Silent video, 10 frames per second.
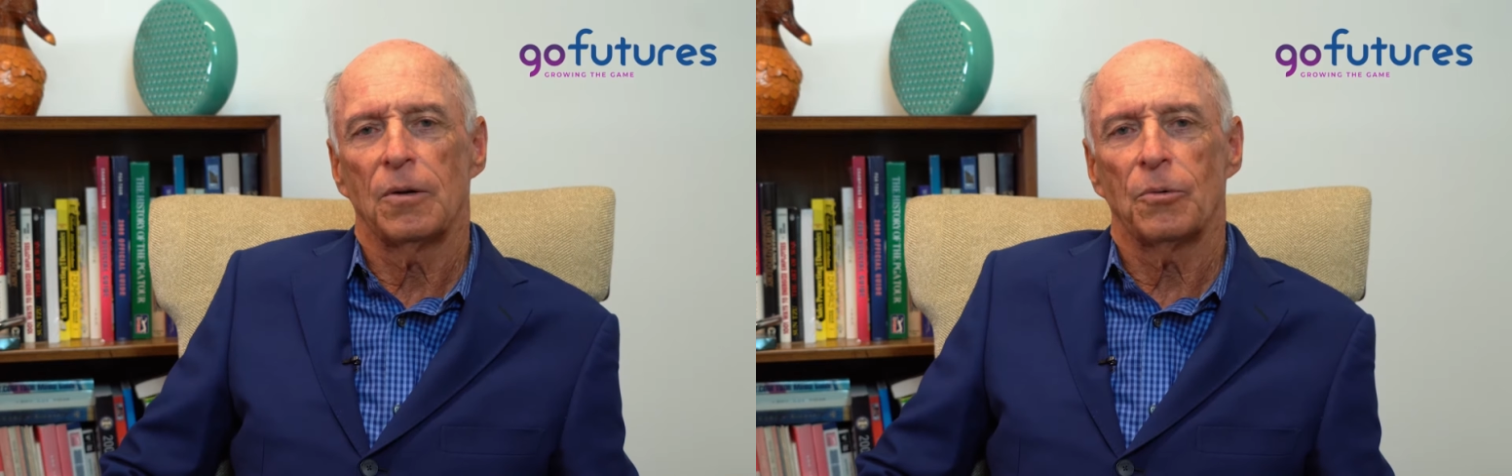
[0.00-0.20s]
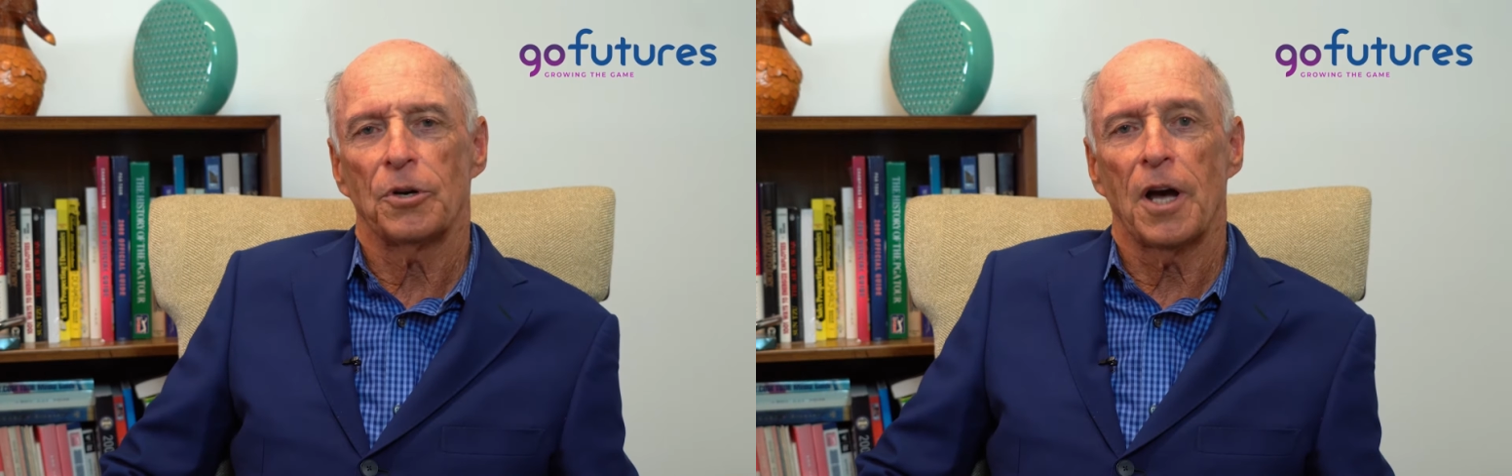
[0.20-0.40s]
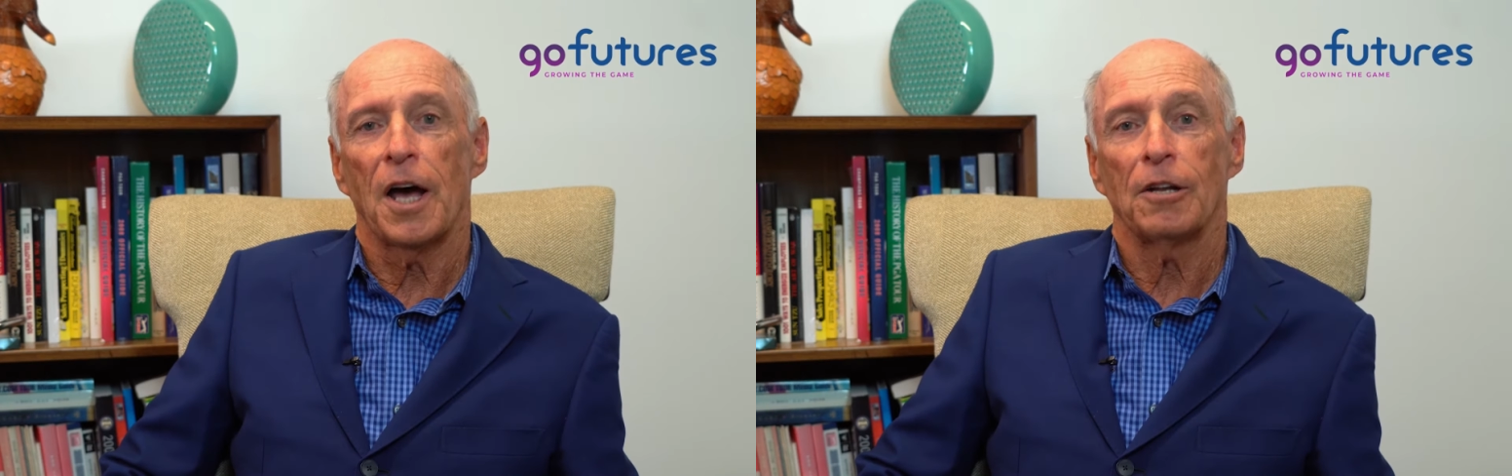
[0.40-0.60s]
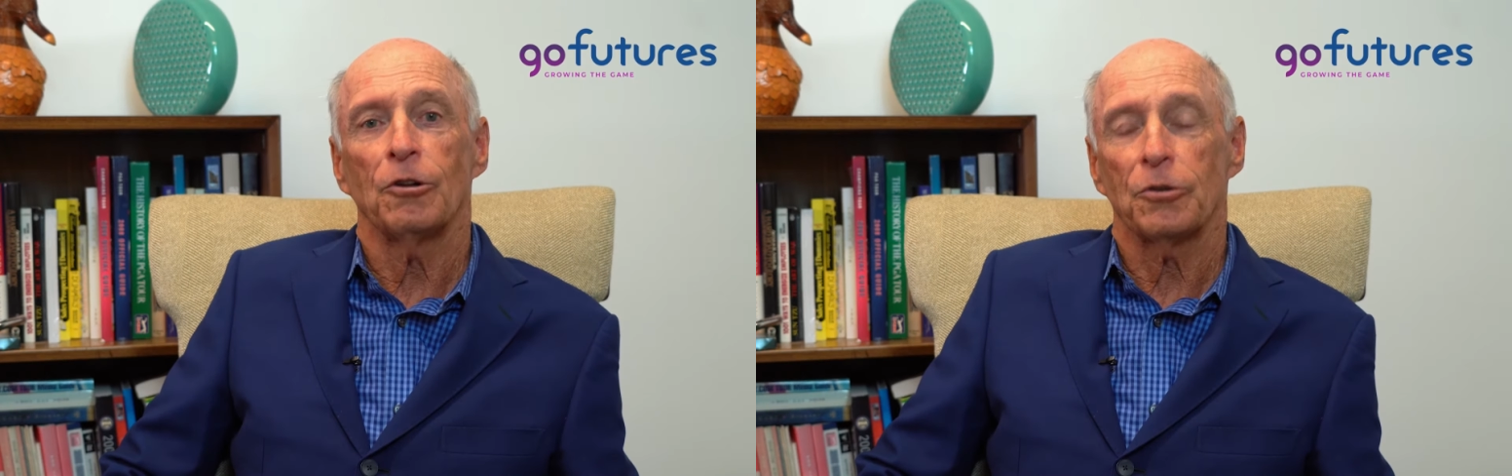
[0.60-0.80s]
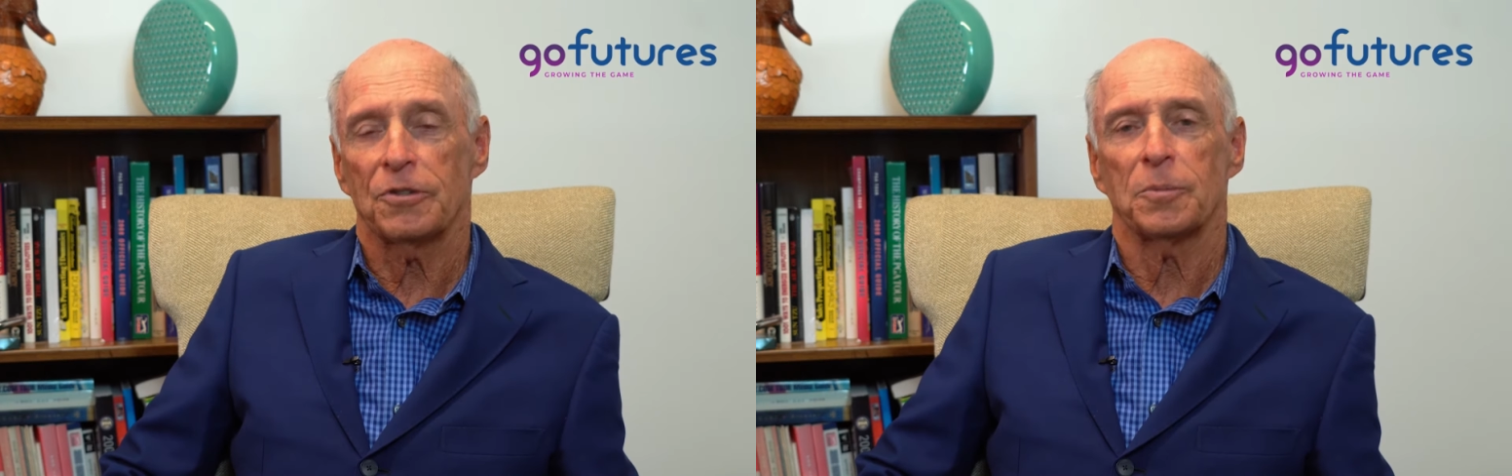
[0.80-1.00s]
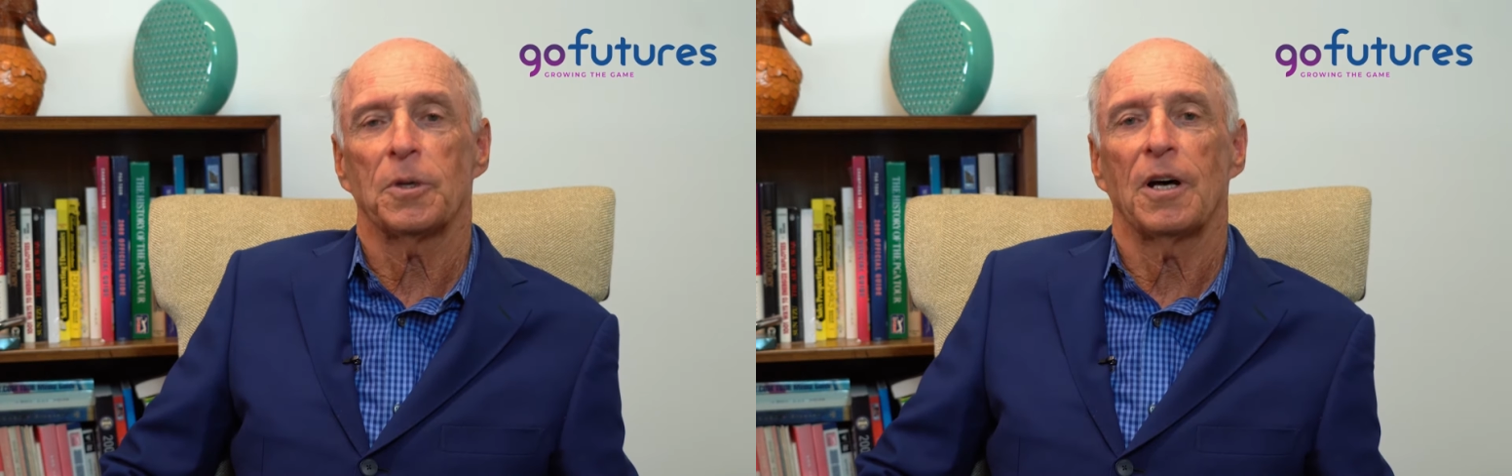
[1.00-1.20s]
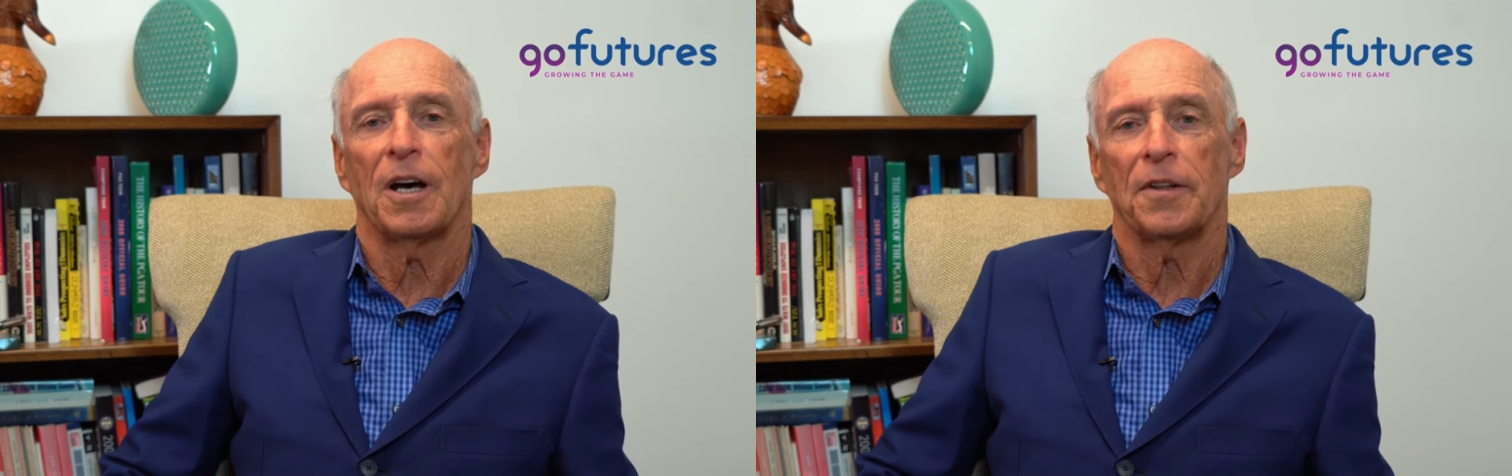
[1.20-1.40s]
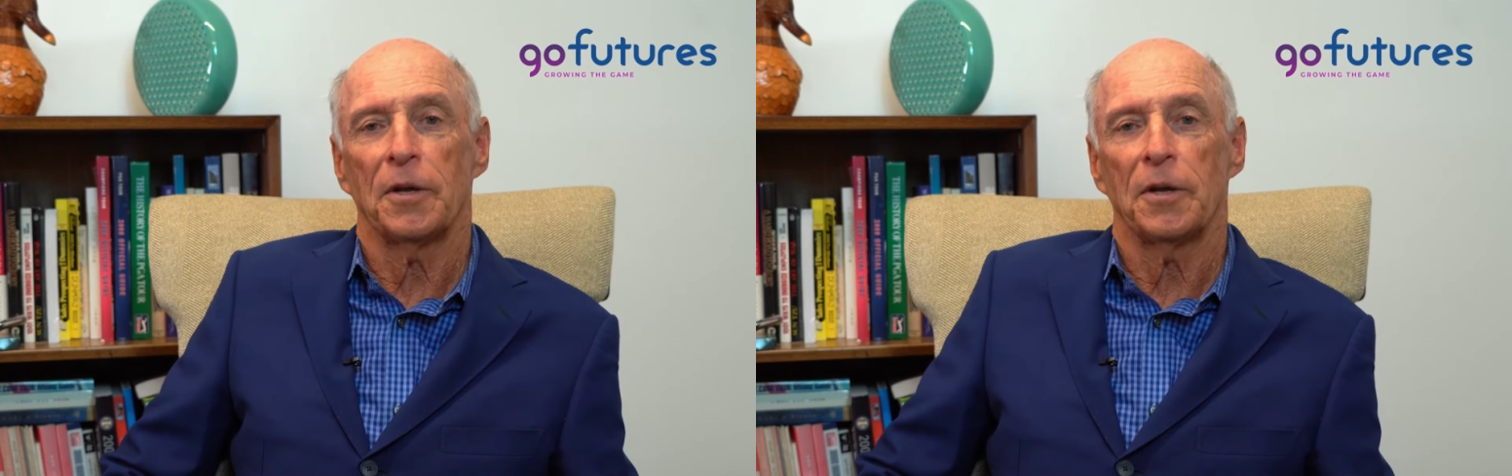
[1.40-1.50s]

were not looked upon.